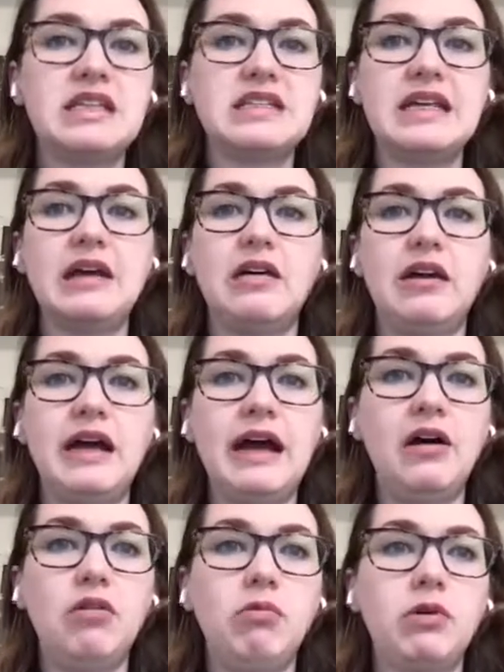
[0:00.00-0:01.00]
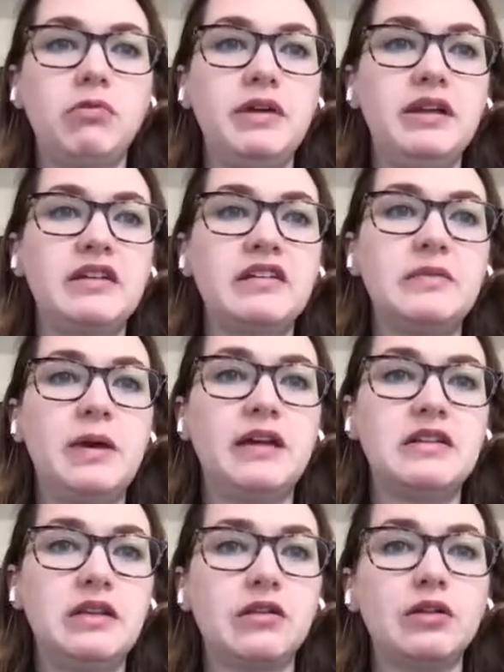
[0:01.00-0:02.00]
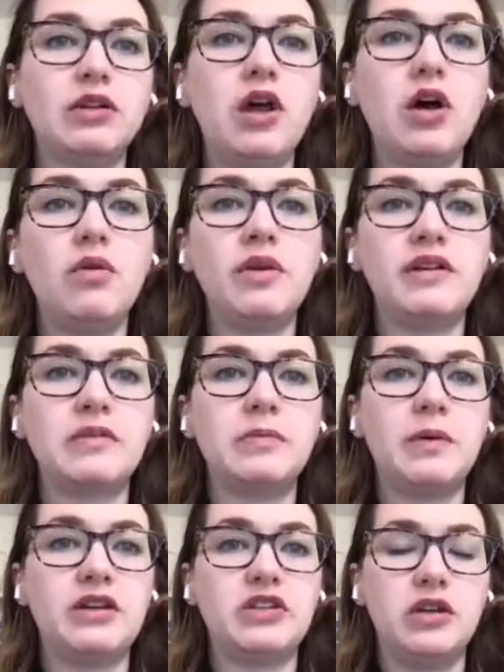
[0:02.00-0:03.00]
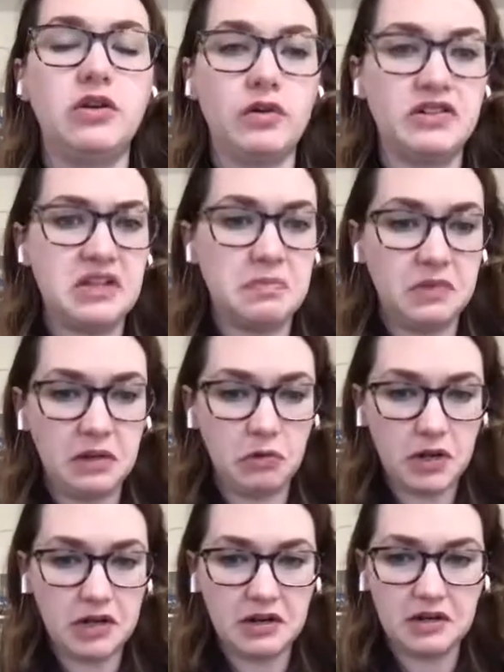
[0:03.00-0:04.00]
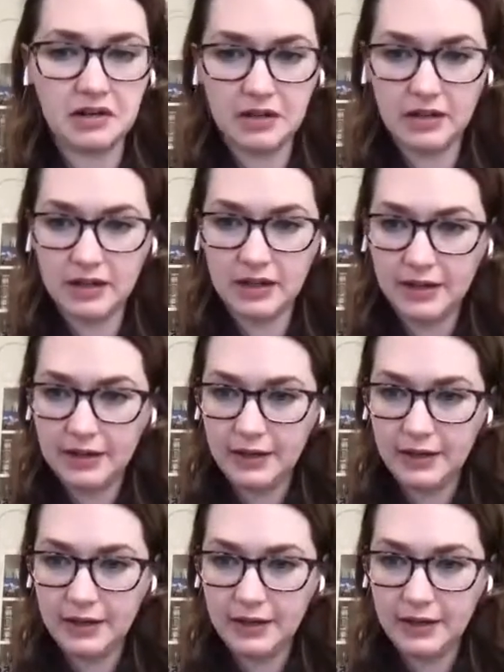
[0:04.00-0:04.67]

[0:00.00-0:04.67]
boxed this area out where we'd expect either low expression or something weird.